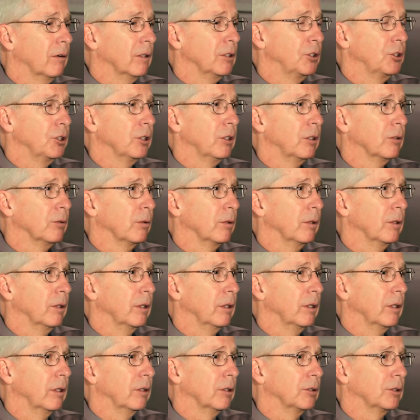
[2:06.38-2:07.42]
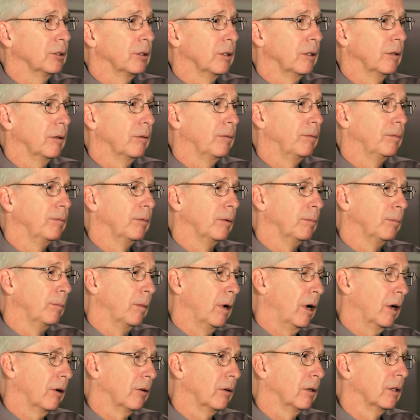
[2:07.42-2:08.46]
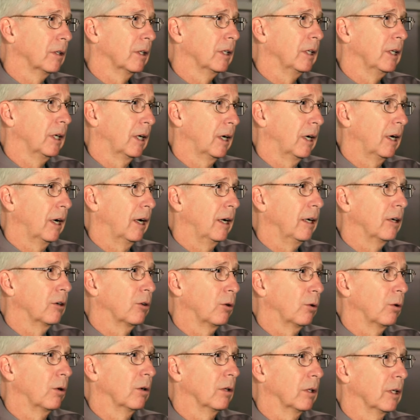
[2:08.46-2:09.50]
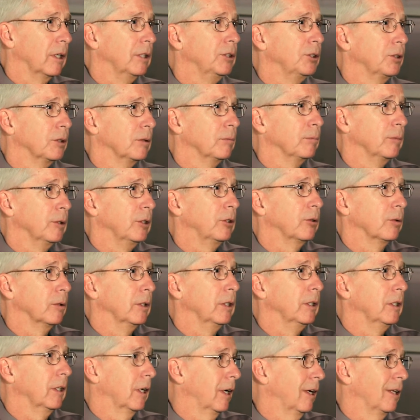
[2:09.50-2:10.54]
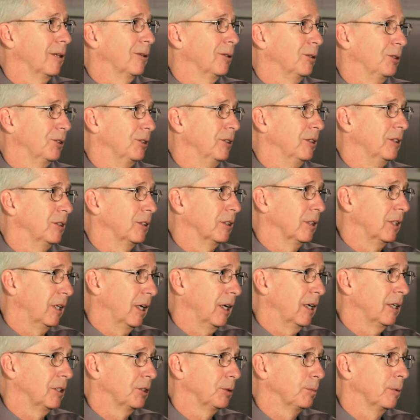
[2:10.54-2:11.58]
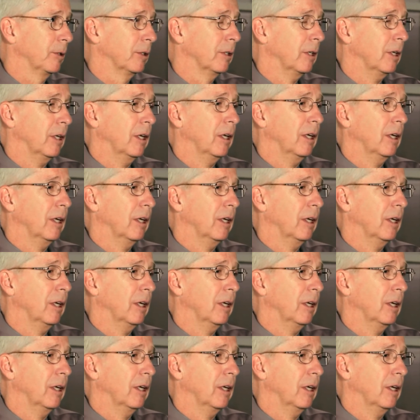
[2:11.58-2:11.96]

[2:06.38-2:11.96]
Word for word: in children, there's a moderately high correlation between allergies and asthma.